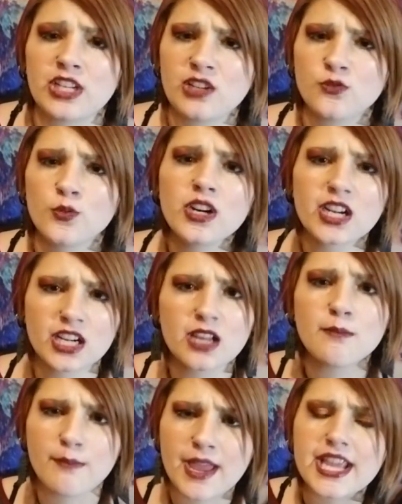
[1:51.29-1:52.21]
and we're gonna
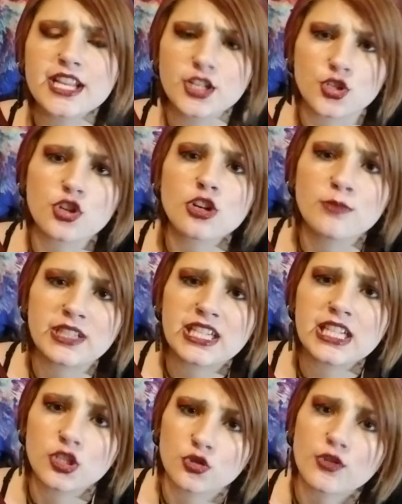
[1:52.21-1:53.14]
make
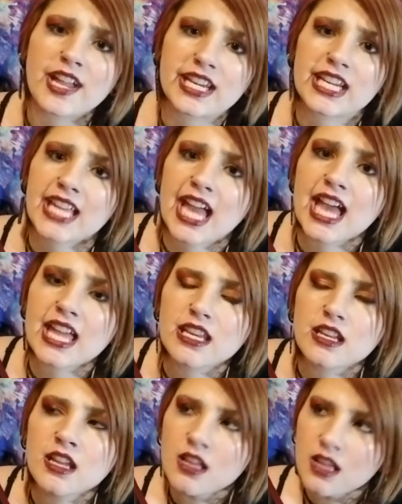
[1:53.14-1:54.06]
Germany great again.